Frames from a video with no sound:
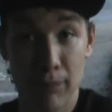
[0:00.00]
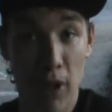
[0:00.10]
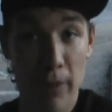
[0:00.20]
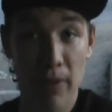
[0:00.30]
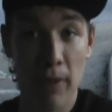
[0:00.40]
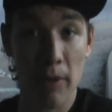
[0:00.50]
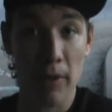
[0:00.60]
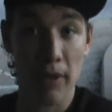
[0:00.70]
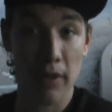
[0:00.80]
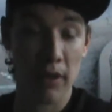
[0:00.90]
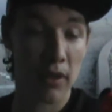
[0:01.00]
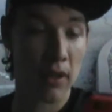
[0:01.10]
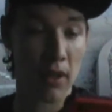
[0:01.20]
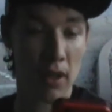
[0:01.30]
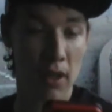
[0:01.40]
Pokemon's Pokemon.
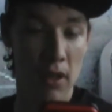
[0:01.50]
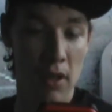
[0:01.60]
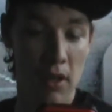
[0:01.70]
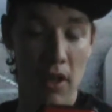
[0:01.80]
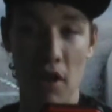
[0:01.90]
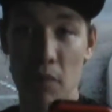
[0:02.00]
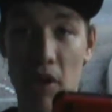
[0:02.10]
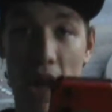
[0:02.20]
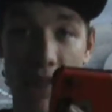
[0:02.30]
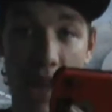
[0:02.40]
Cause we caught